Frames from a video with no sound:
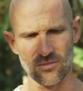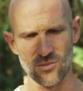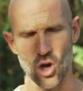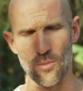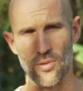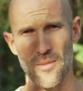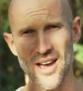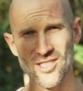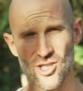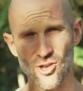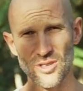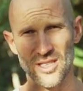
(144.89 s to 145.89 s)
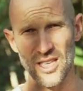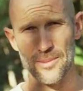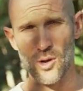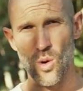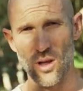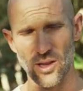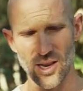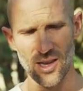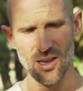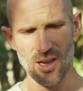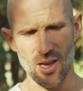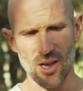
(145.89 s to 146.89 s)
compromises your sleep quality,
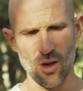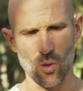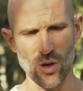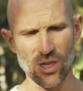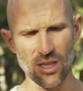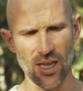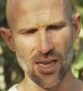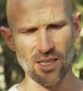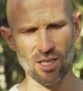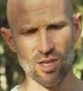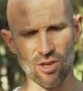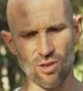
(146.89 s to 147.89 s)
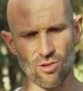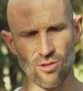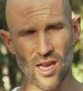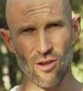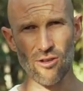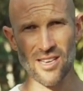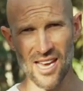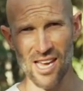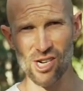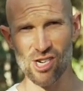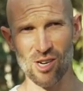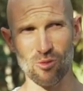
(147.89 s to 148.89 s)
which leads to
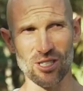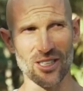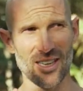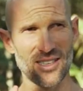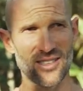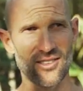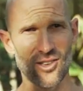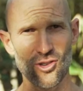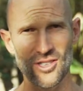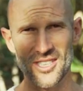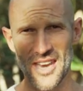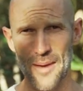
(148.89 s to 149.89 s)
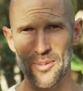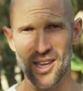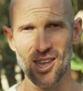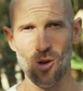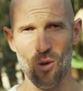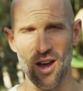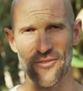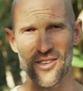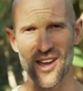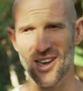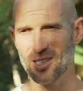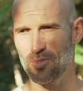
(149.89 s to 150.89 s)
irritation, which leads to you snapping at your wife or
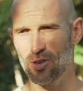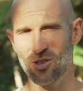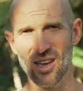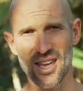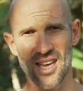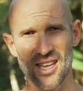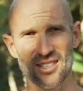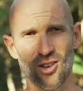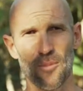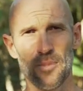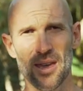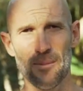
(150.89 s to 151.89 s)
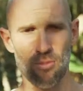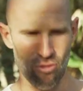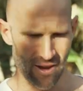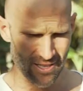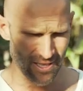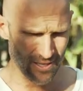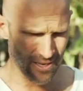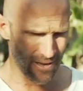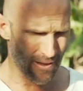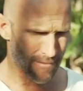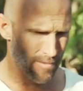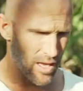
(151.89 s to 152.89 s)
your husband or your kids, not being present,
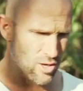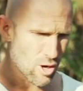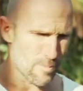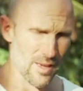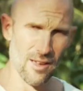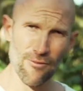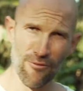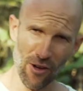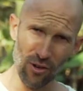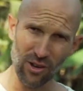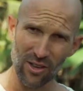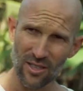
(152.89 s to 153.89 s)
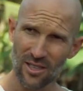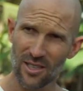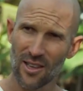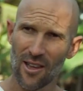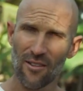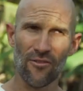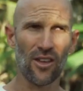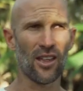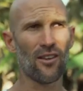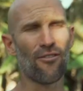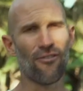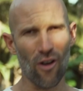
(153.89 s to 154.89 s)
not being focused,
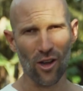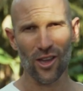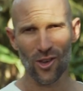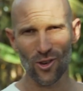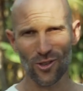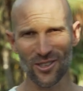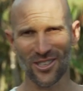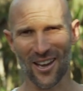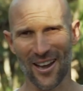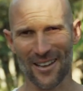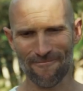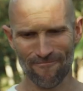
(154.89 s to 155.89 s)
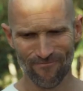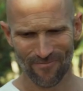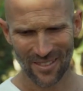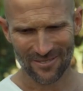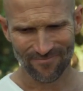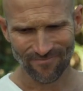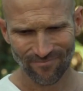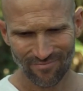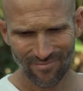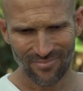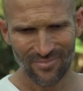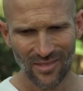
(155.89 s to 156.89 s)
feeling foggy all the time.
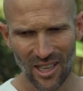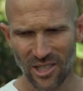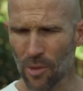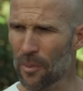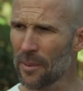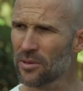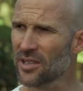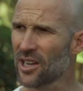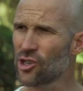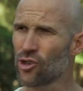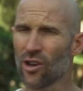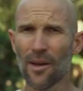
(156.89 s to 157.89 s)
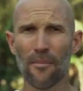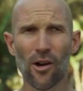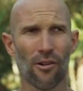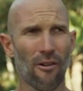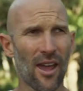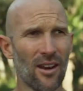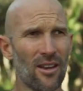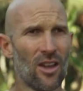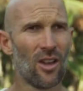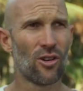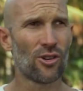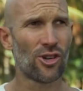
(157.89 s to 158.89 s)
So people say, should I moderate
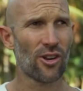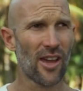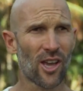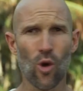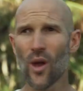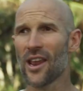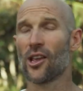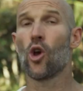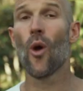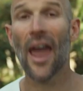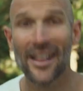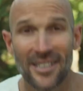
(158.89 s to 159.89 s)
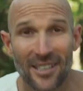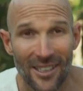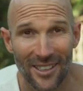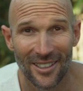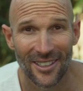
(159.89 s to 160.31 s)
or should I quit? Quit